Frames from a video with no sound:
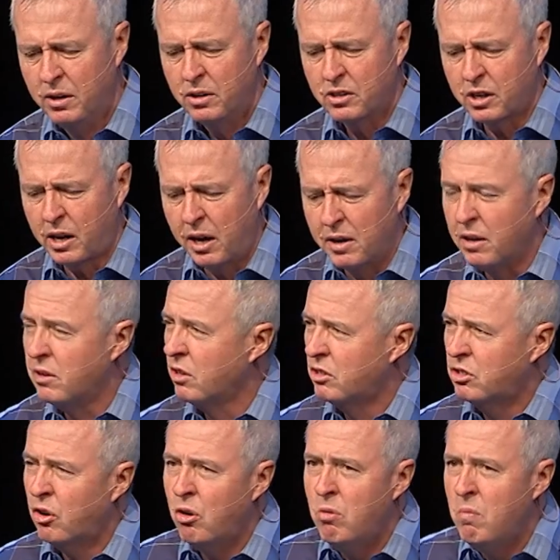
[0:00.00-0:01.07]
There's a kind of
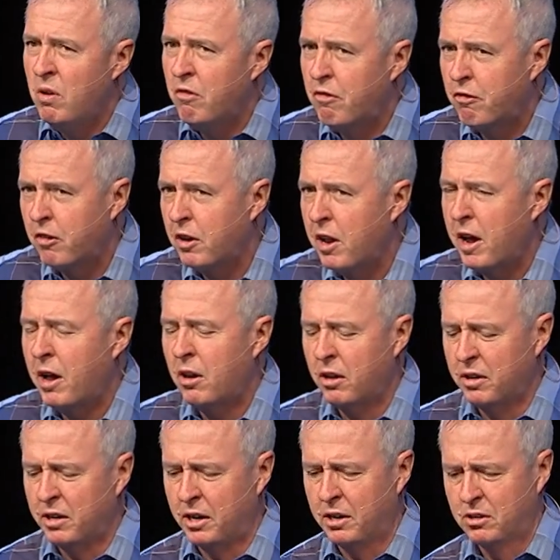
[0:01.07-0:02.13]
determined
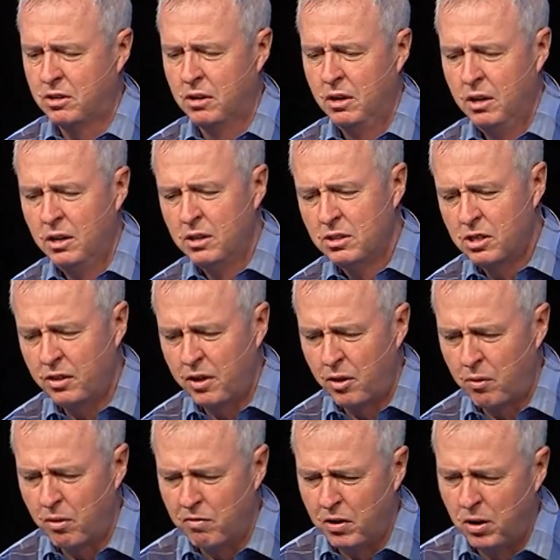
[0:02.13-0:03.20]
finality to their
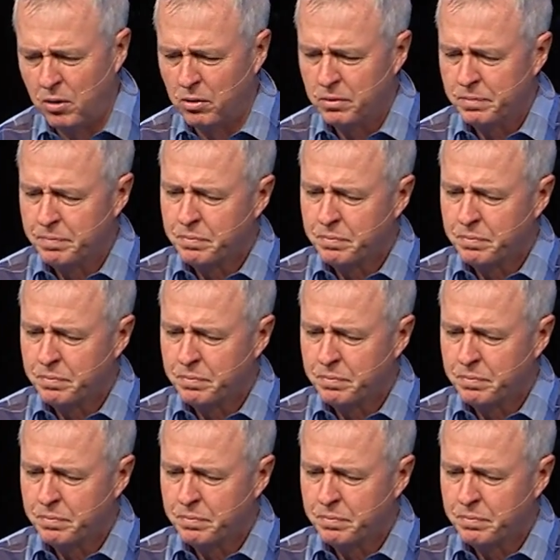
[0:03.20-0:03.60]
revolt.